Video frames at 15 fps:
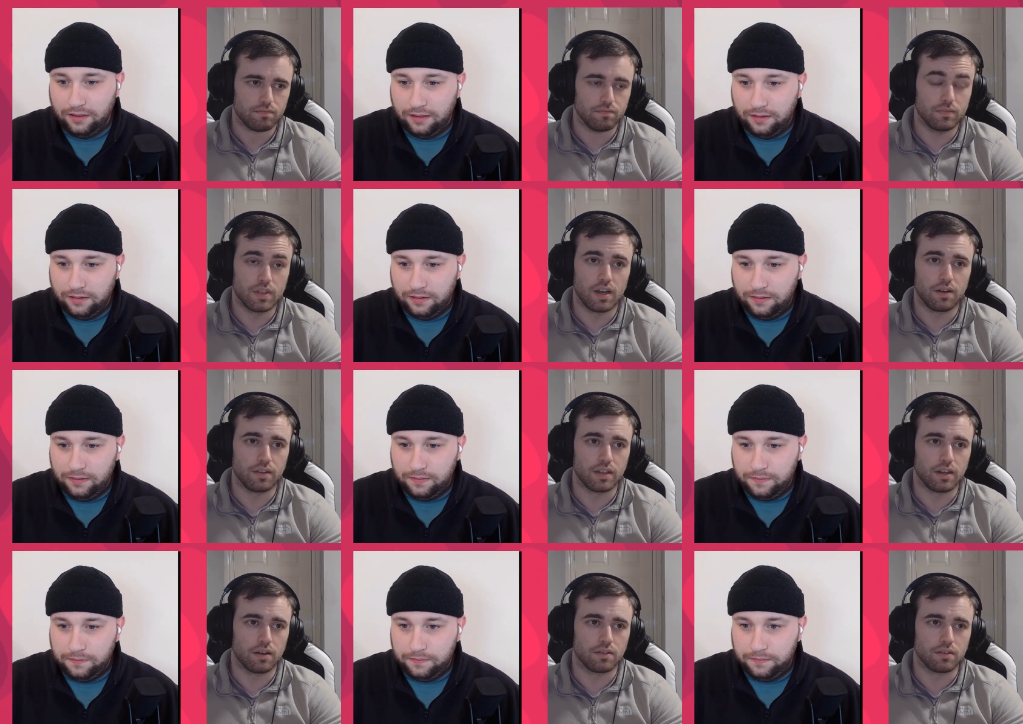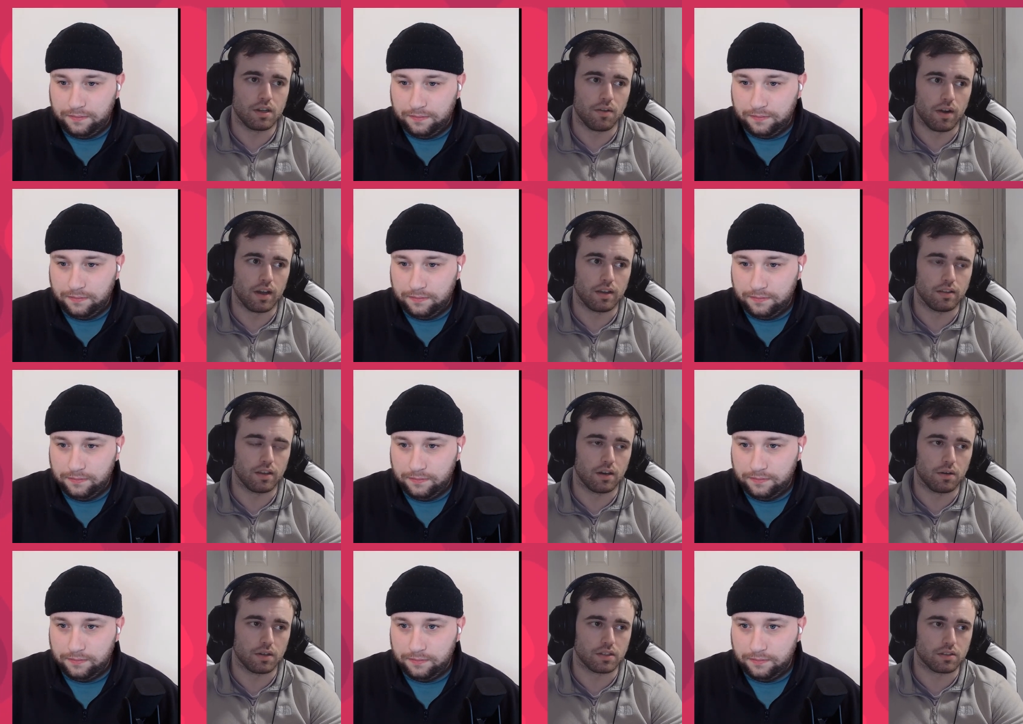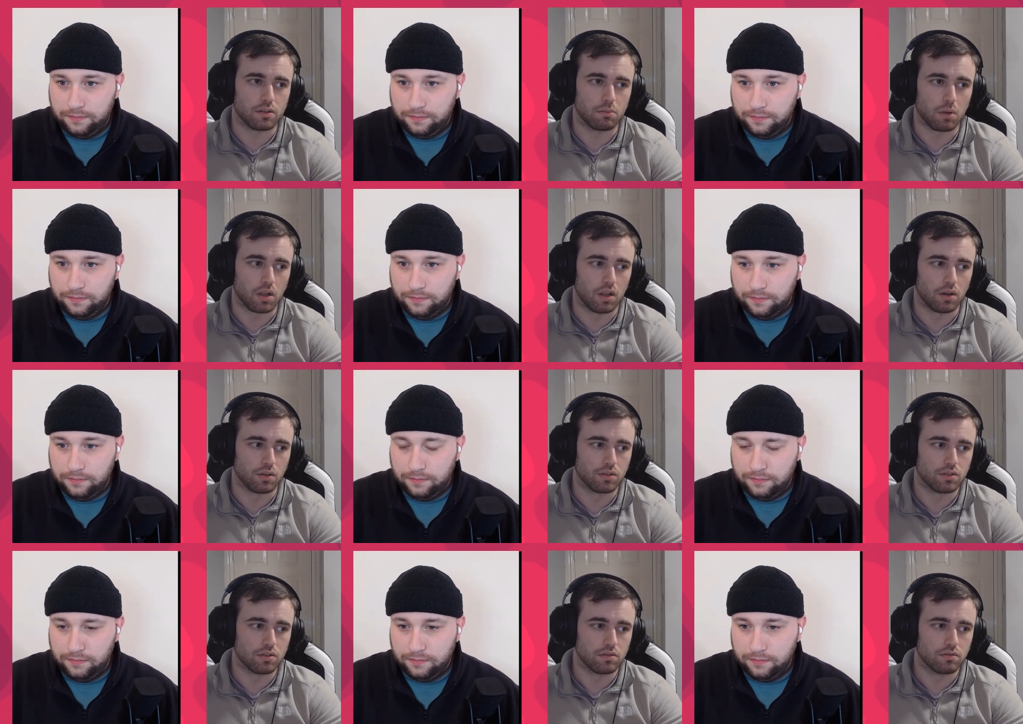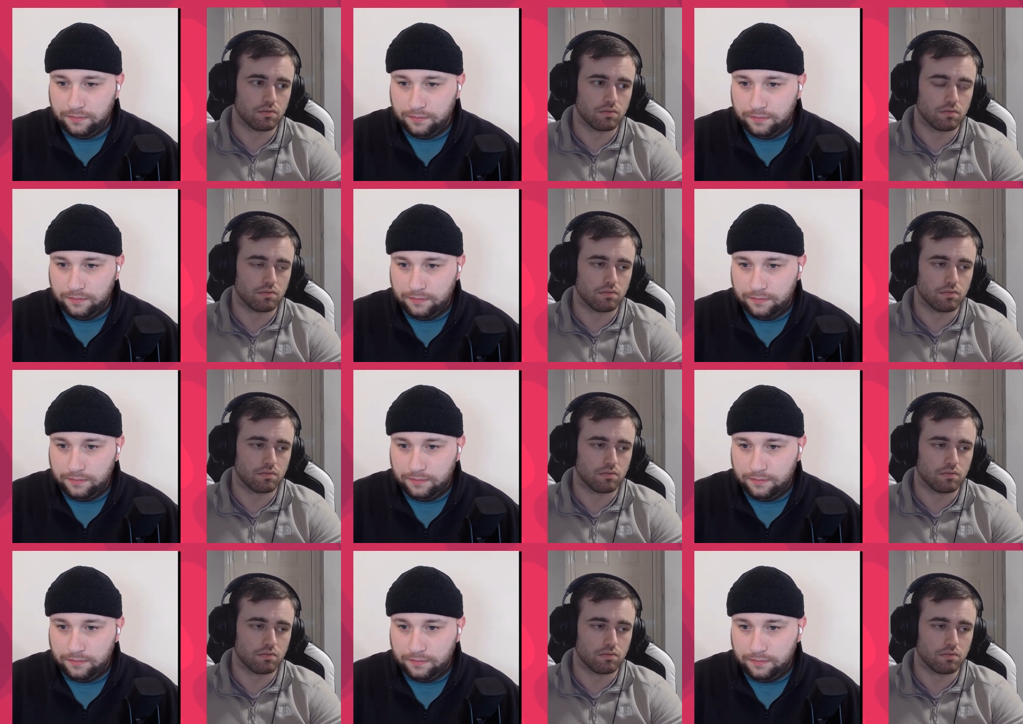Speaker 1: No, they don't. You're right. They always come close.